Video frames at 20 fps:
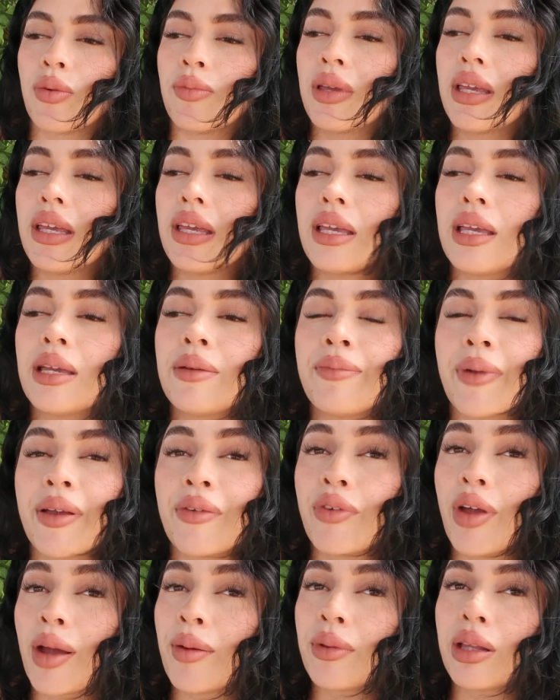me, my
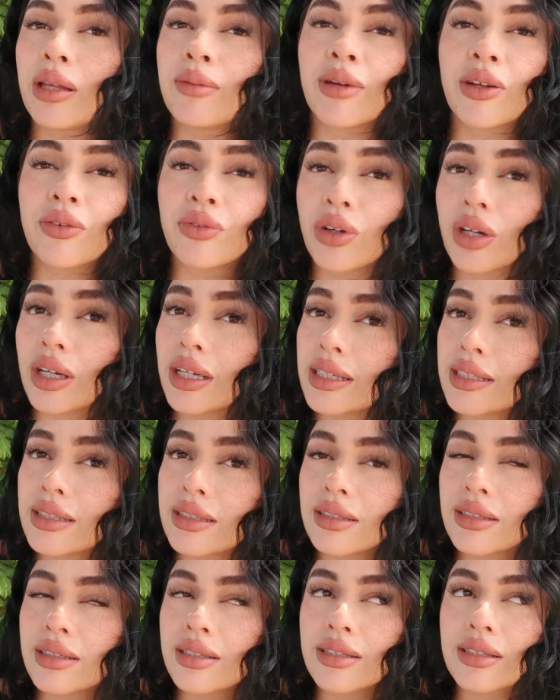family, my
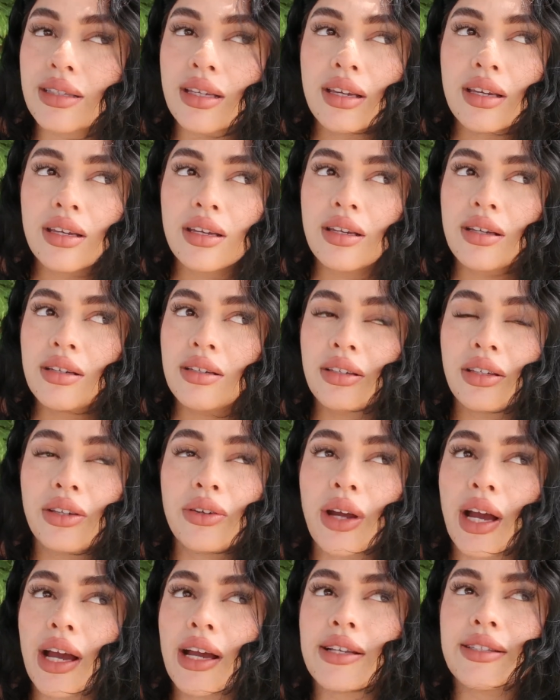friends, you
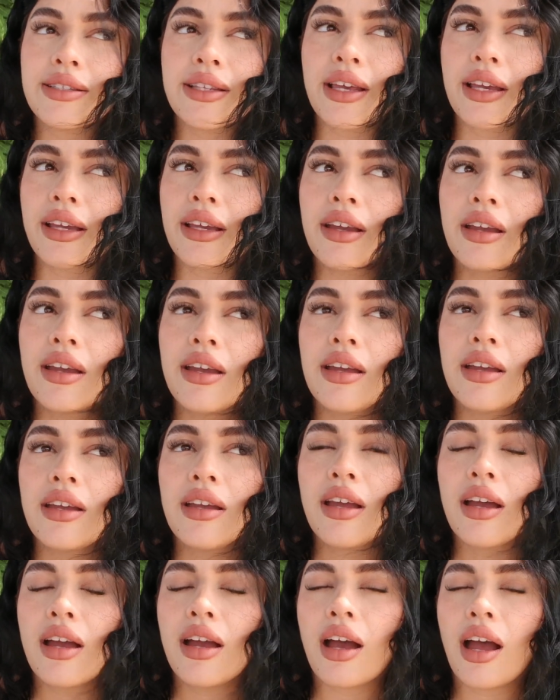guys, like,
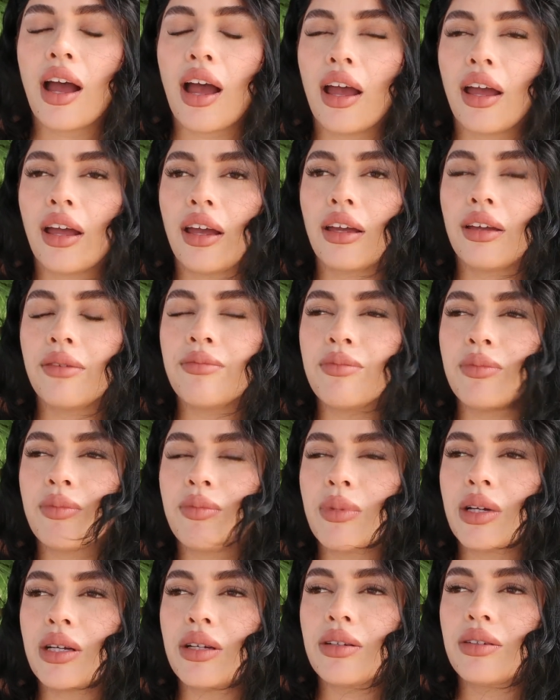
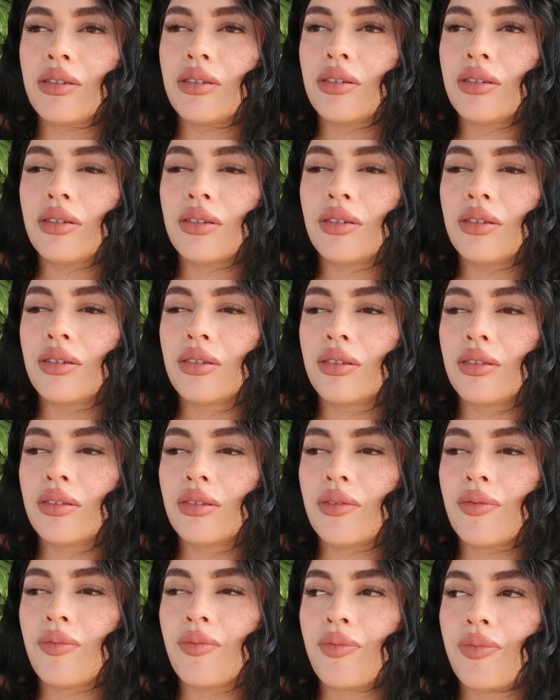I'm,
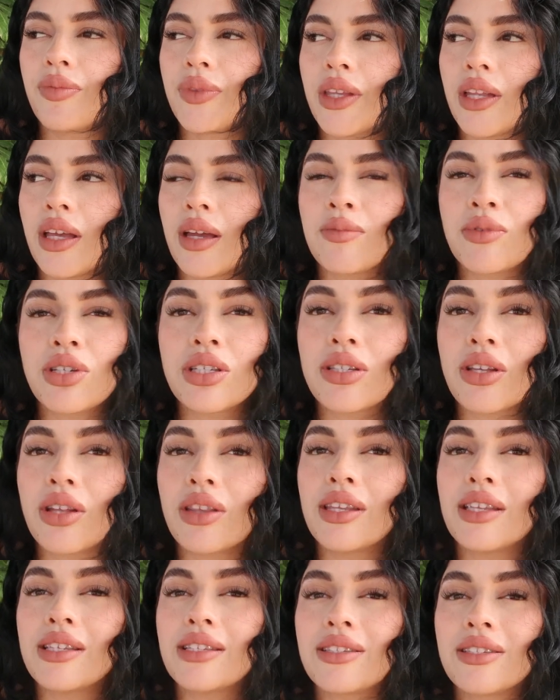I'm just
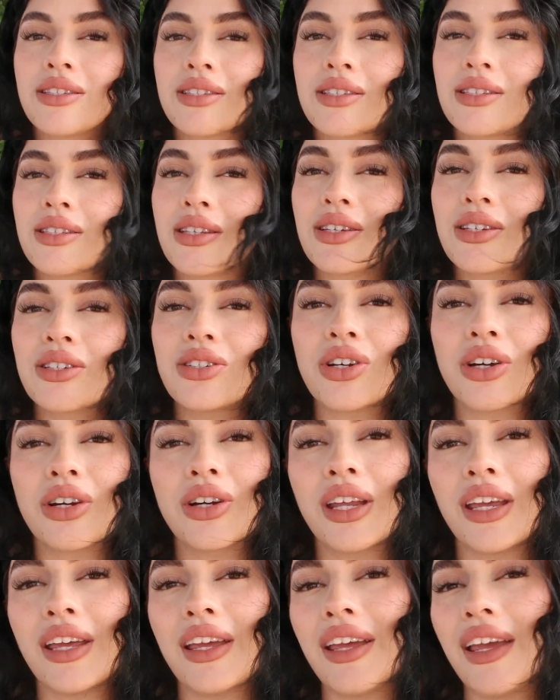on this
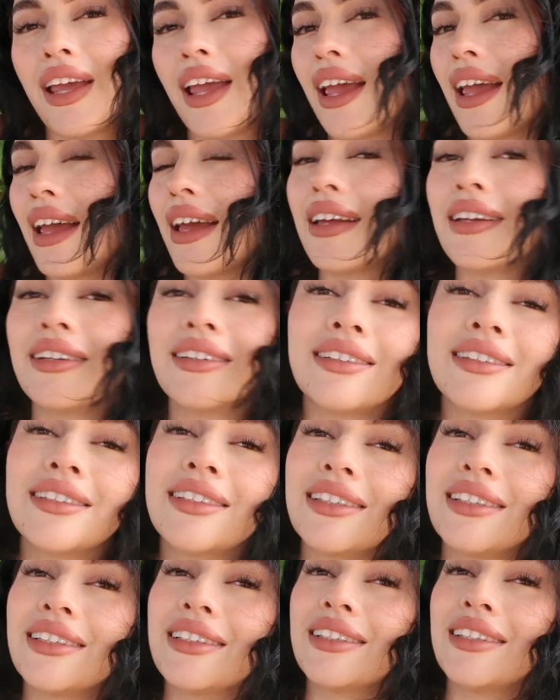journey
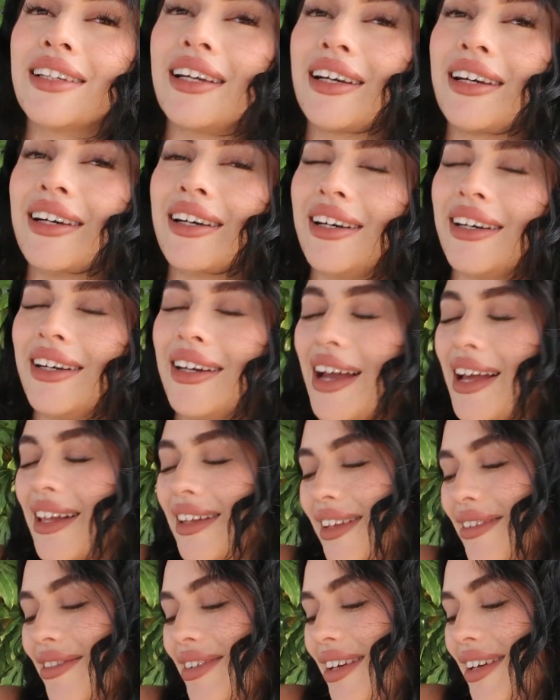and I
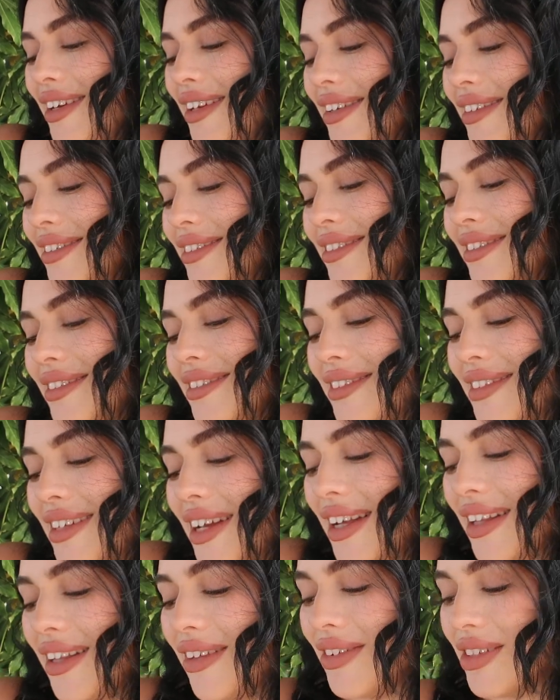love it.
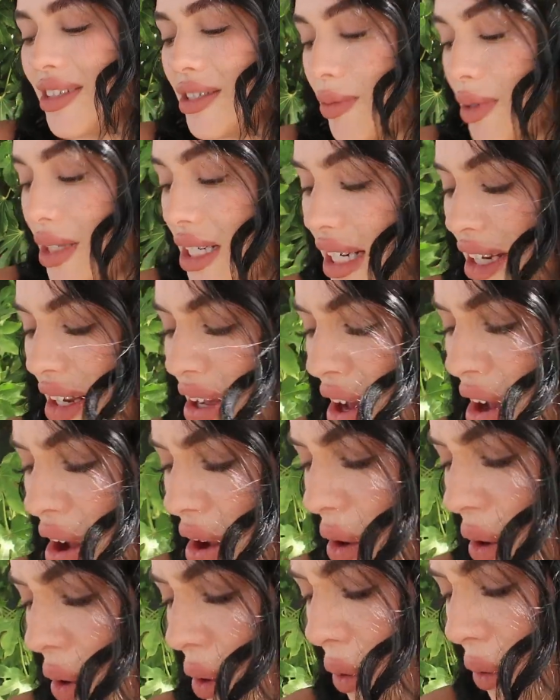I love it so much.
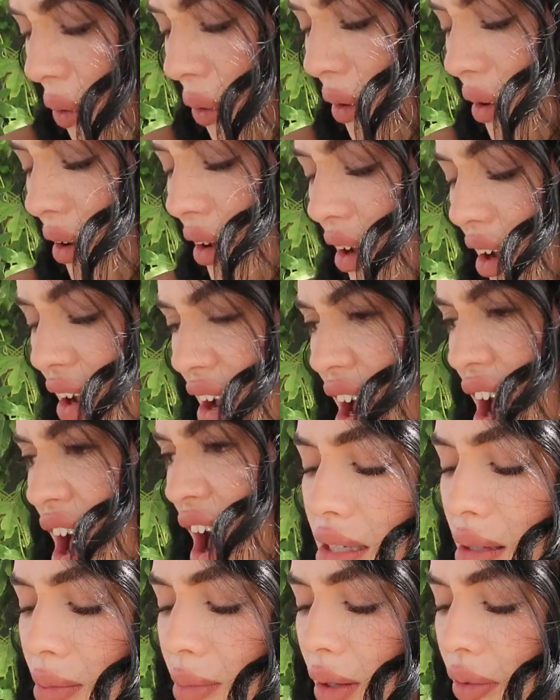Ew!
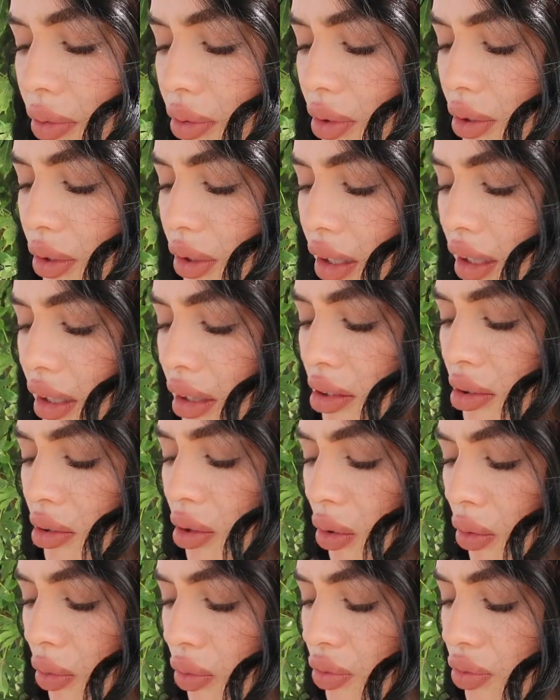It's my food.
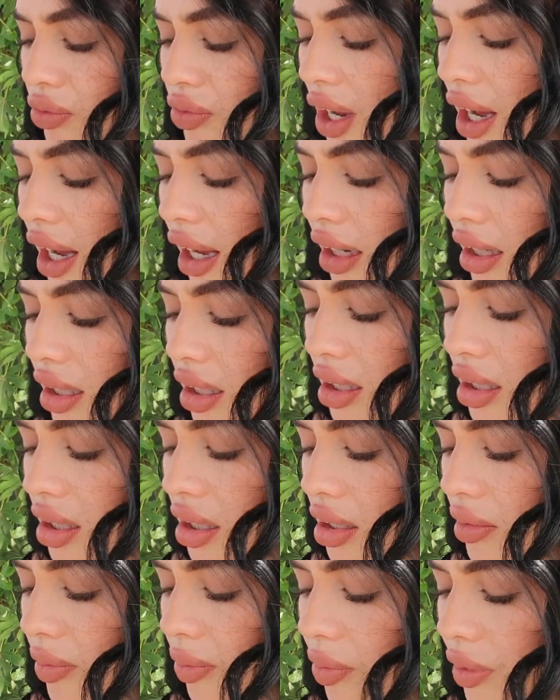Ew, fuck.
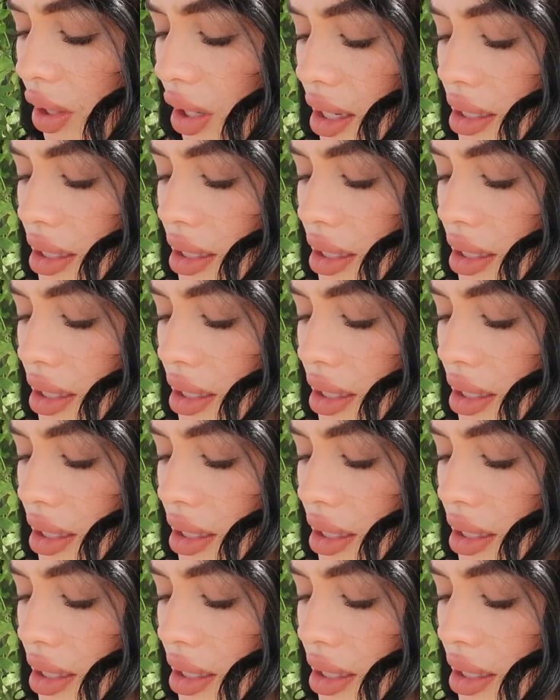I